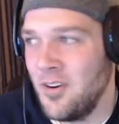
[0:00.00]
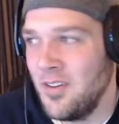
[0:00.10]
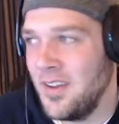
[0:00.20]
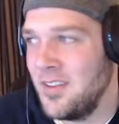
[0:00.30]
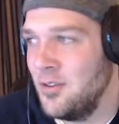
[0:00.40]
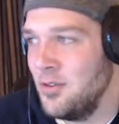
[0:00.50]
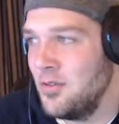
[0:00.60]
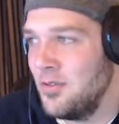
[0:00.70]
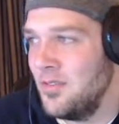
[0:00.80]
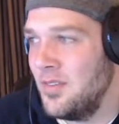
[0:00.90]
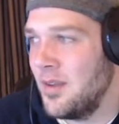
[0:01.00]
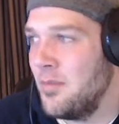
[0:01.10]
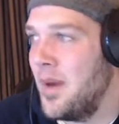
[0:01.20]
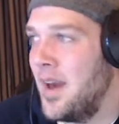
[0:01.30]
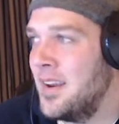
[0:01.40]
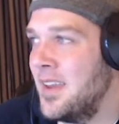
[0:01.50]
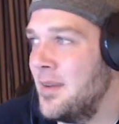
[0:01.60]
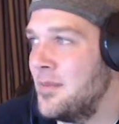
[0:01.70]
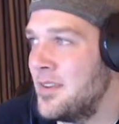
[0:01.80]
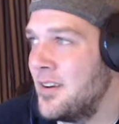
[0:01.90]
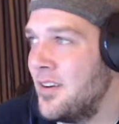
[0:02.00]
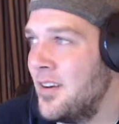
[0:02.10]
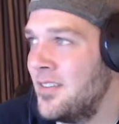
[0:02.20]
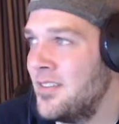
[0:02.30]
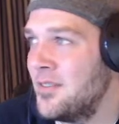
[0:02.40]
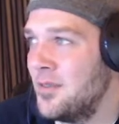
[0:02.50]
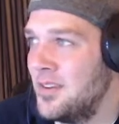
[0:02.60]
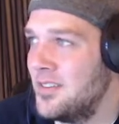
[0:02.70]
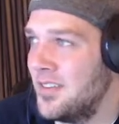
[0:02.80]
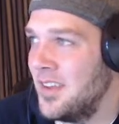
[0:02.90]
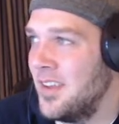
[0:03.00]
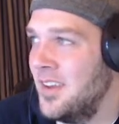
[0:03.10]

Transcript: do like bad games that are on Switch. Like